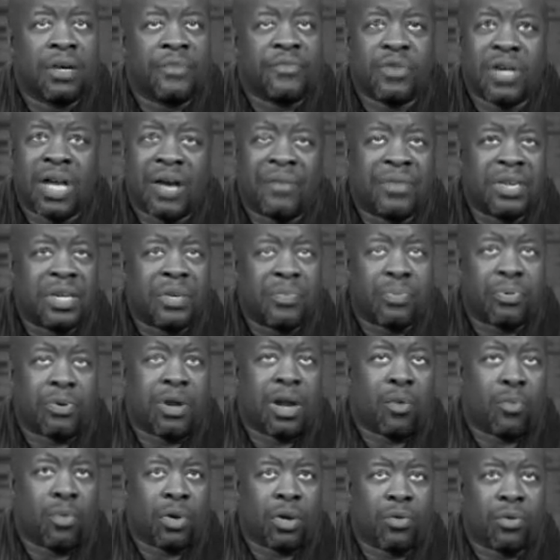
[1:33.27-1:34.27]
if you have any
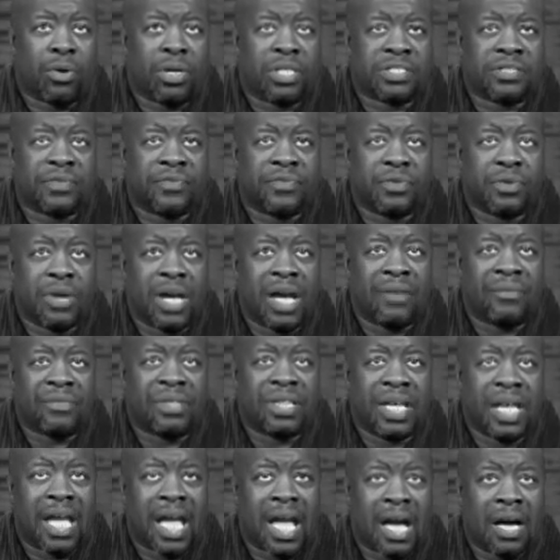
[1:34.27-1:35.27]
prayer requests, if you have
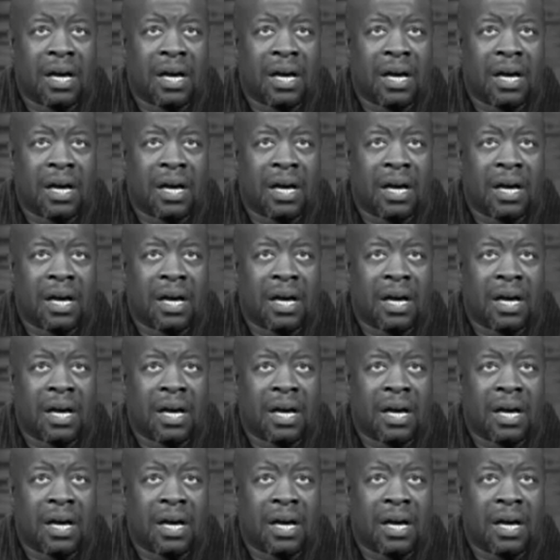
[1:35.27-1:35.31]
any